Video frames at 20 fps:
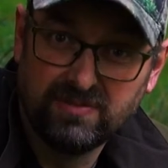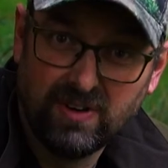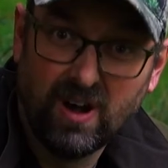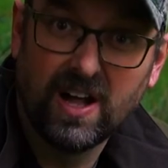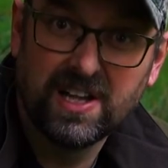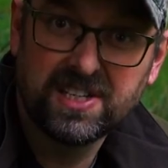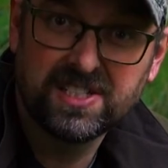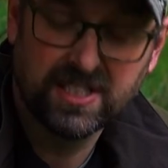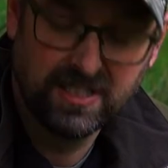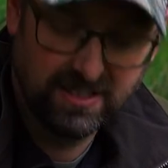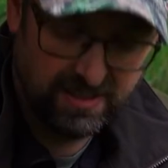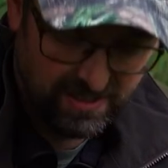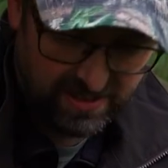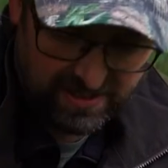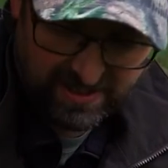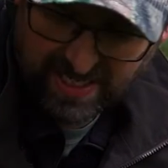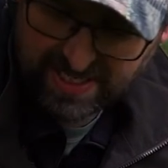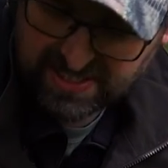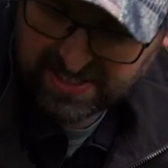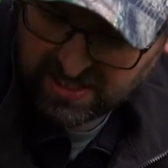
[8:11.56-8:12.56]
device.
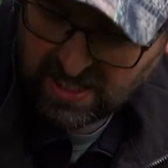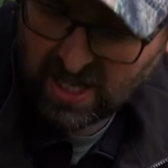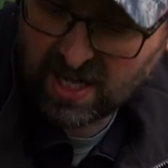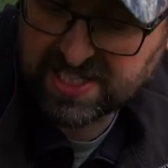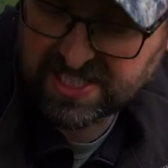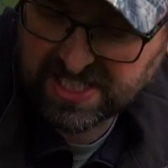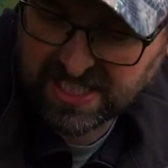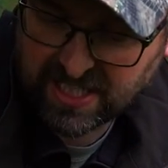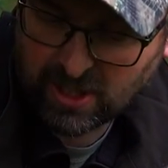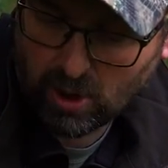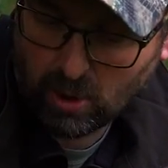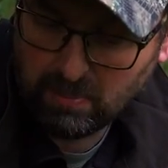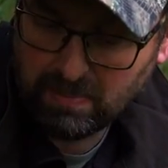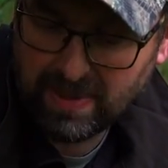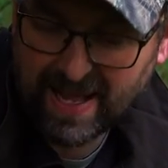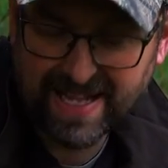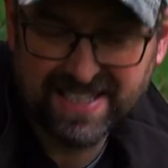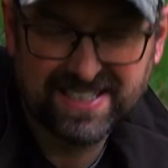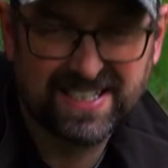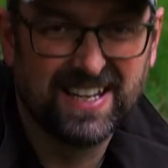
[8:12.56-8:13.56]
It's nicely
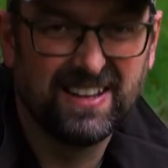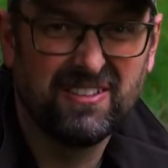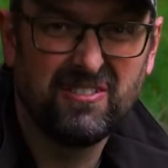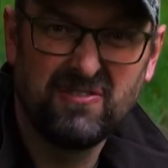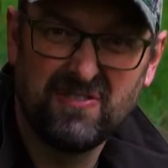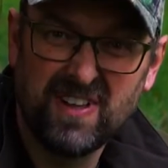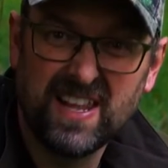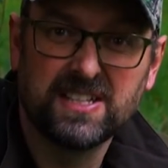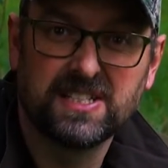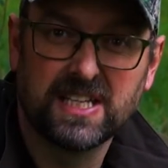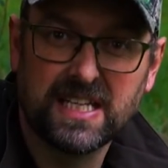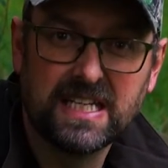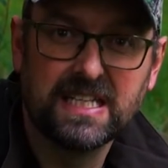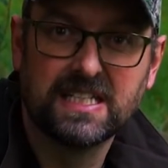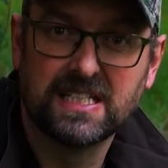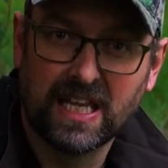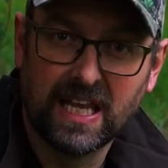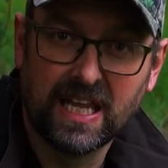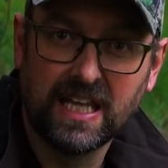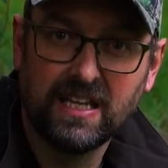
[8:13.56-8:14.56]
compact and it fits
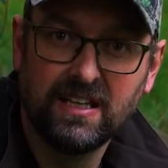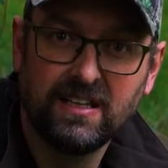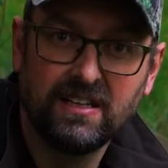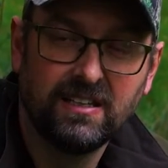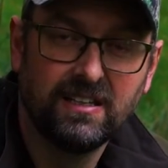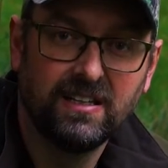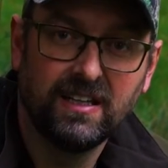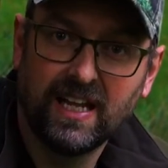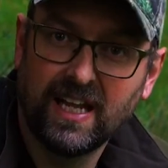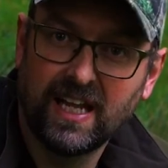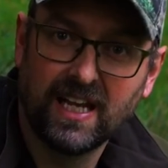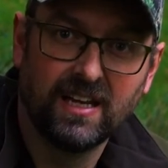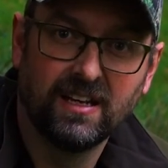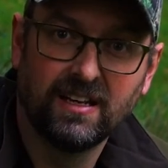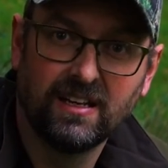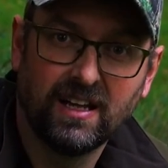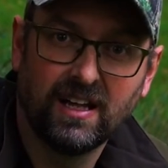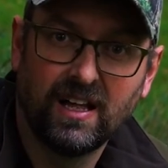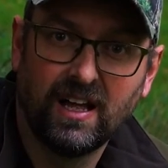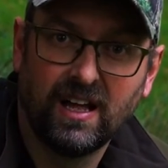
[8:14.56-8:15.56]
easily
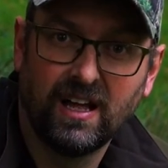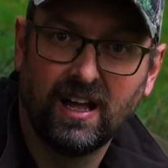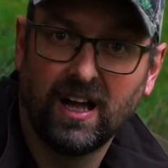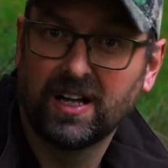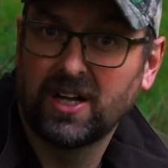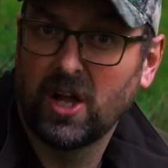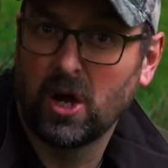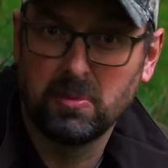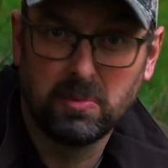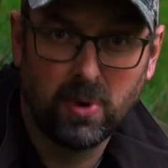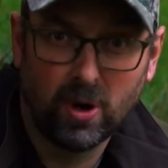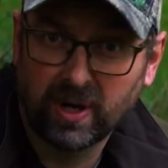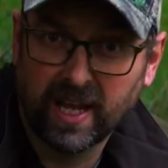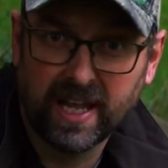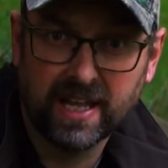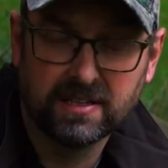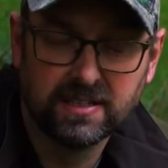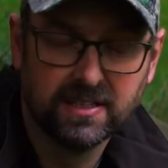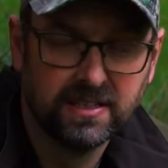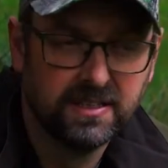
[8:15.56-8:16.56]
in a coat pocket.